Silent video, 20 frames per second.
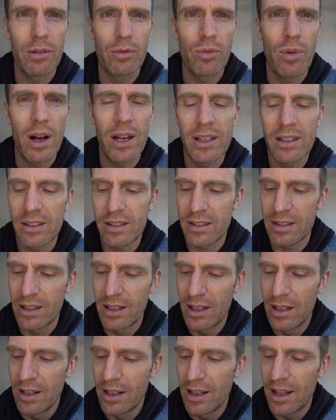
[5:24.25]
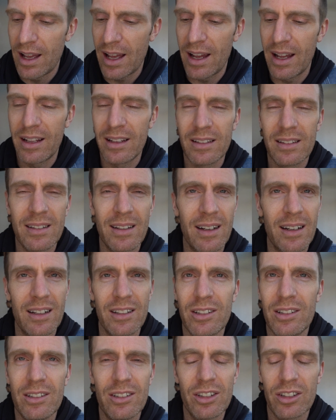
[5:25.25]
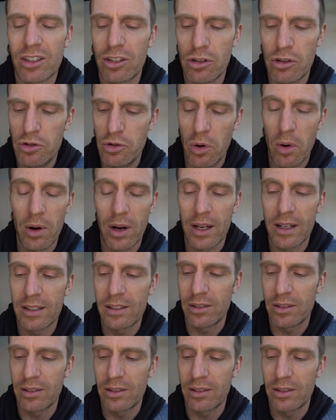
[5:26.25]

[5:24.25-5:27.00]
the rice and just enjoy.